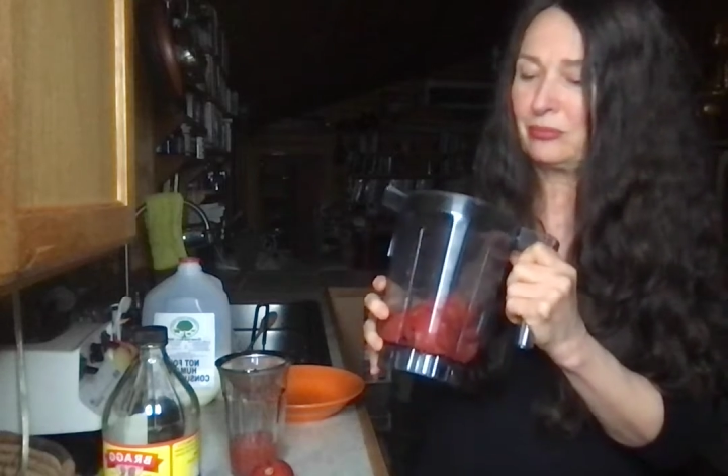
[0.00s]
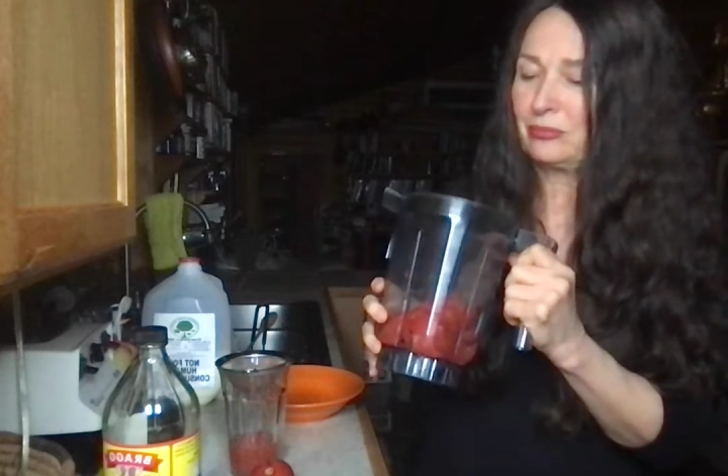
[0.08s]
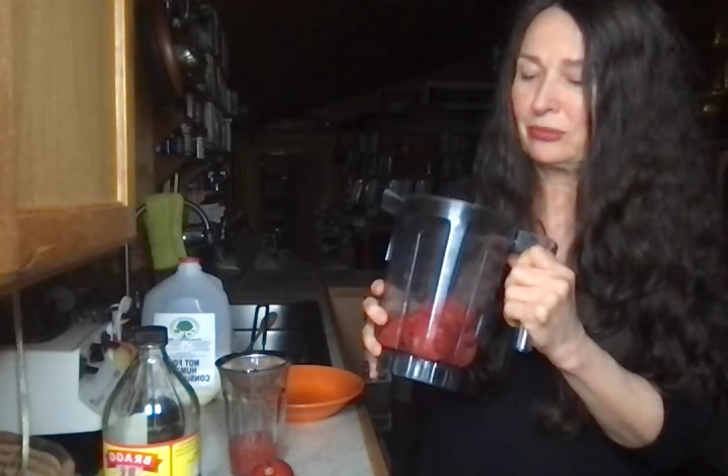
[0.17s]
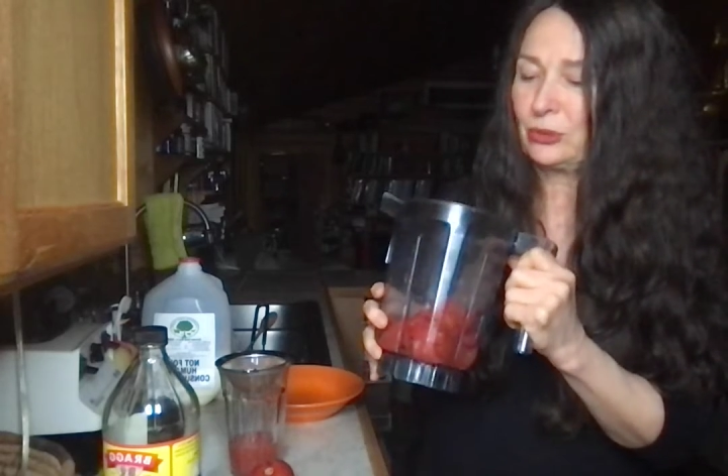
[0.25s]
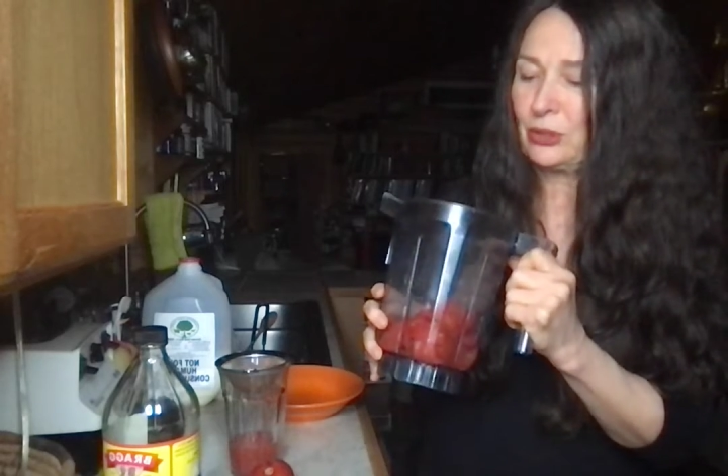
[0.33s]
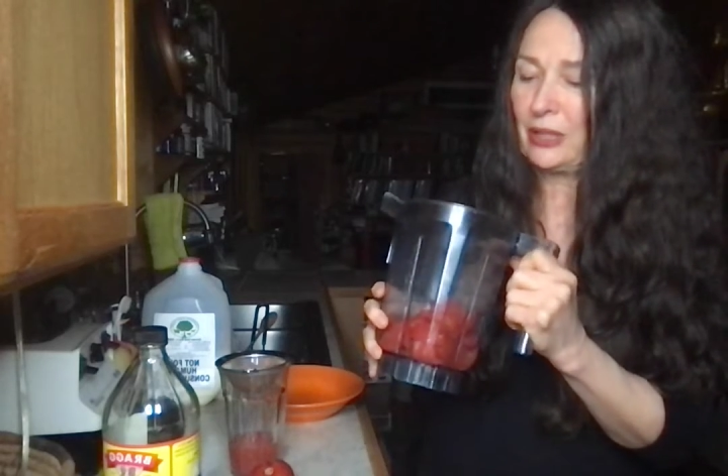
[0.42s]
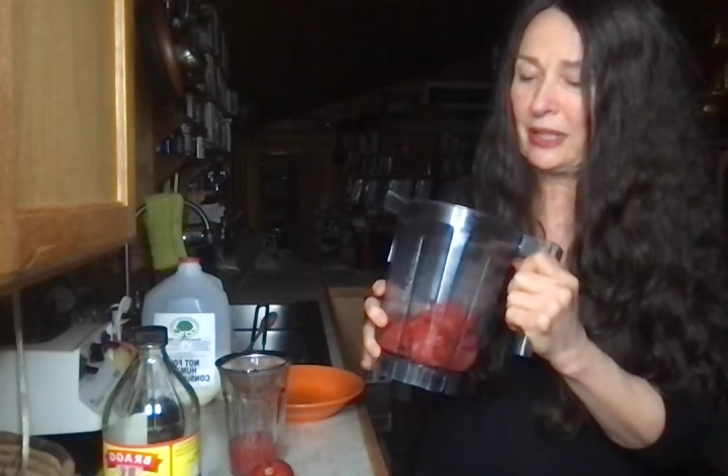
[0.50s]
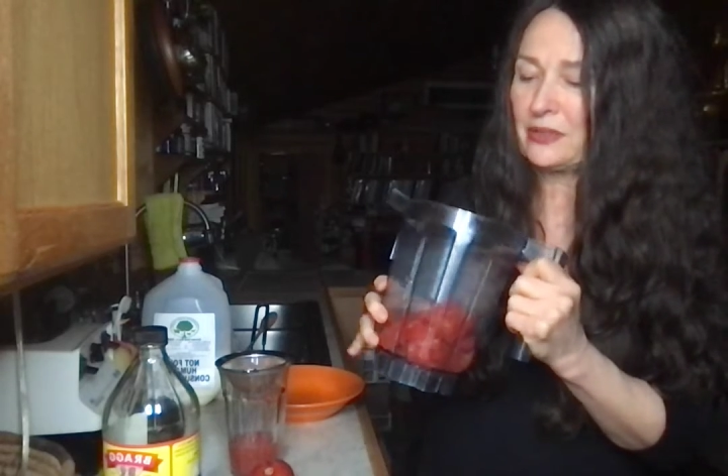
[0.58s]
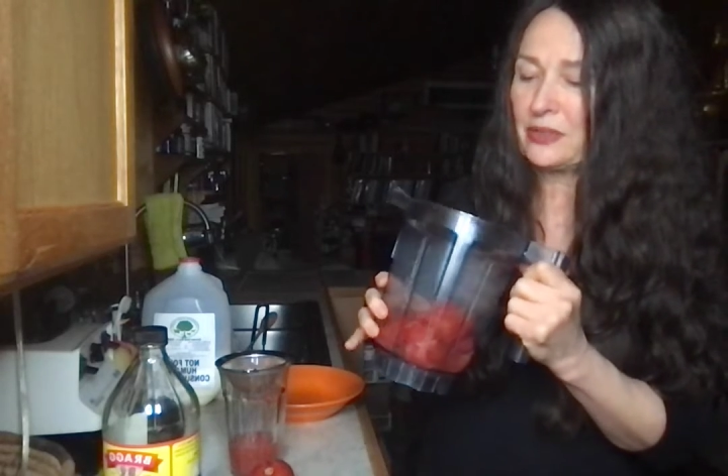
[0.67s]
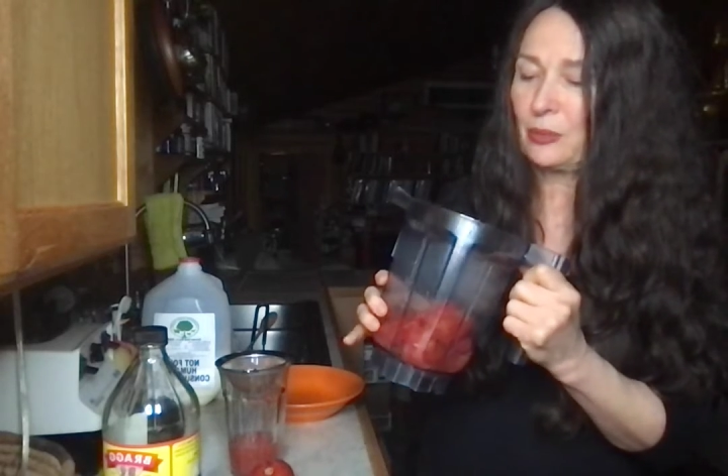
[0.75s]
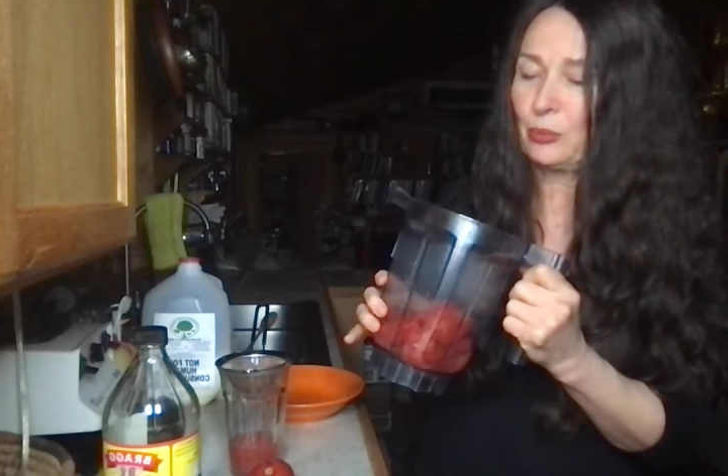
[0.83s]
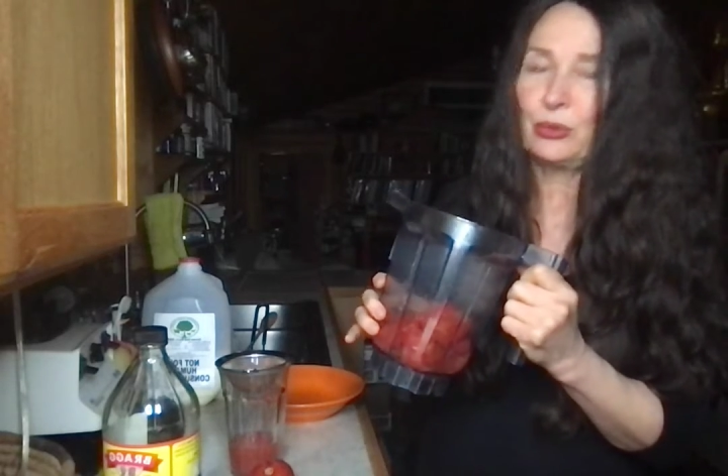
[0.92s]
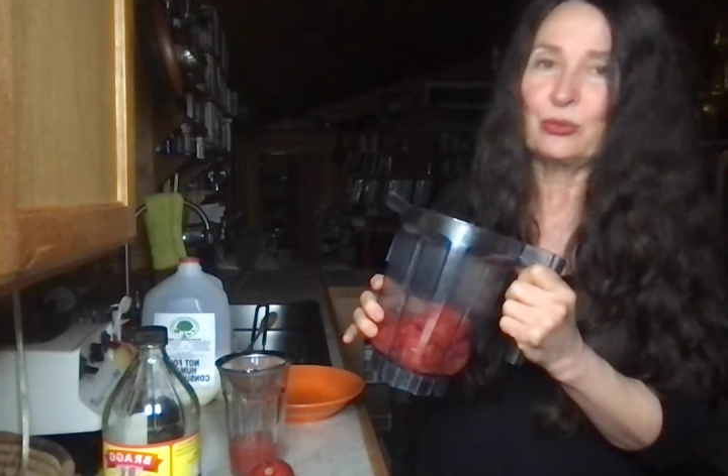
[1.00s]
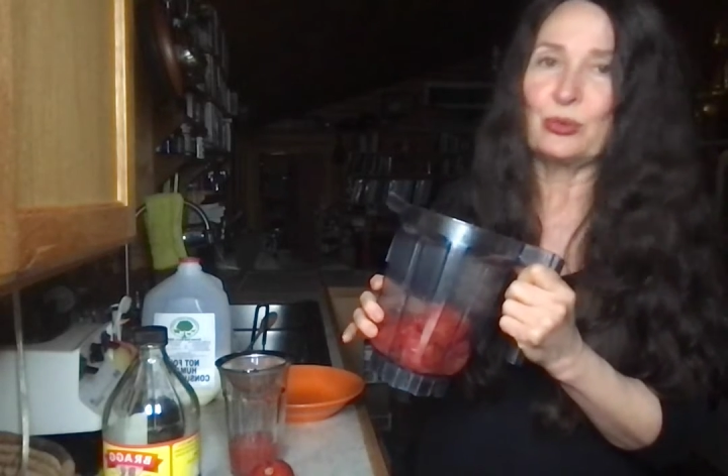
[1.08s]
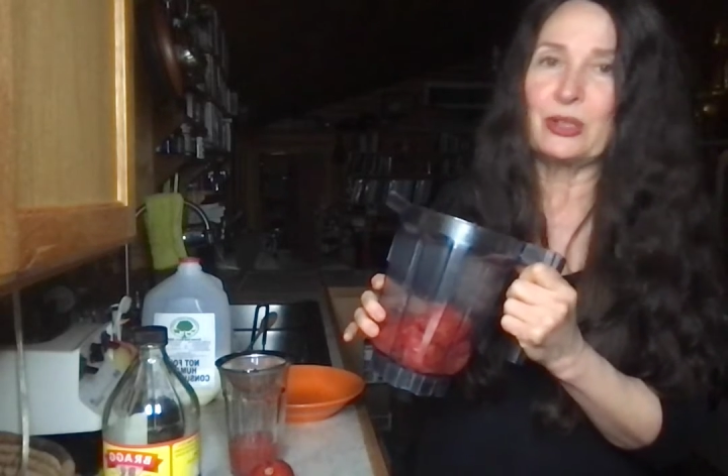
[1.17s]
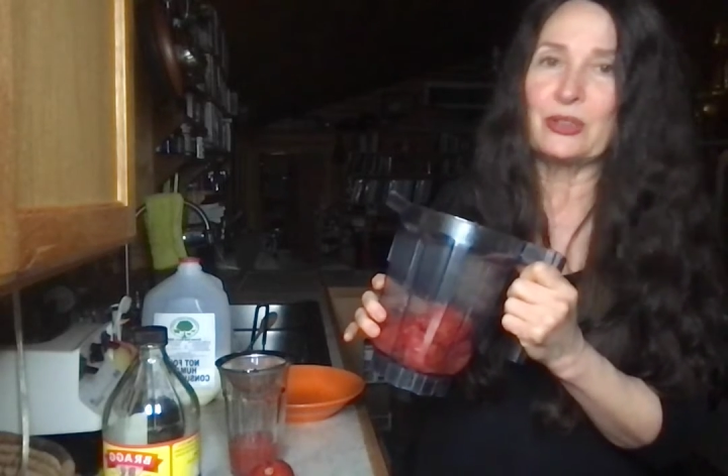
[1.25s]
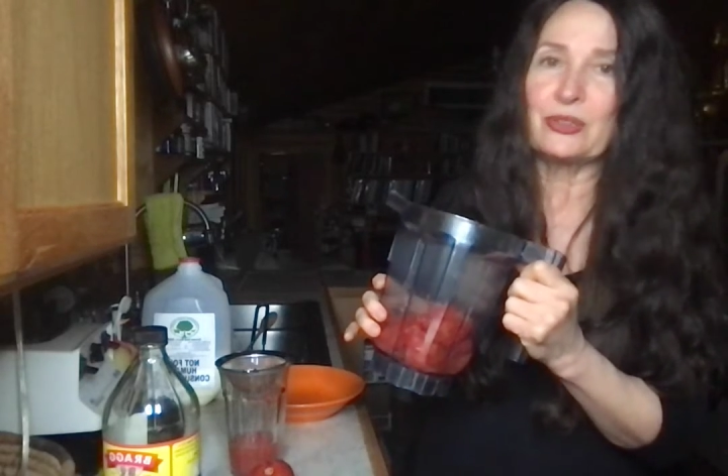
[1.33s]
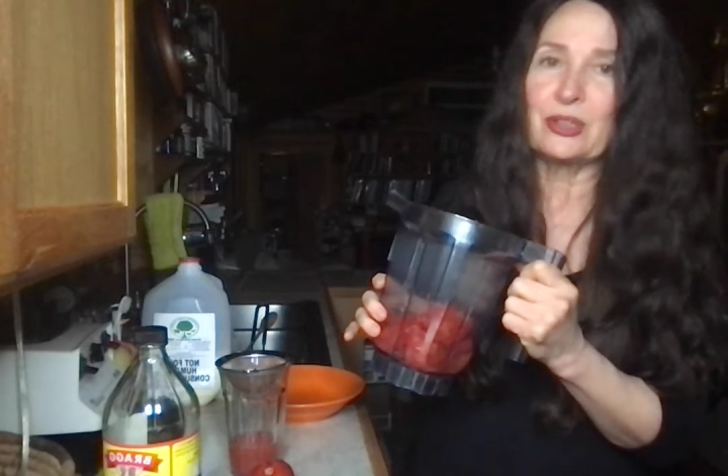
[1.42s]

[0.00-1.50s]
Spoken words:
for the last couple of weeks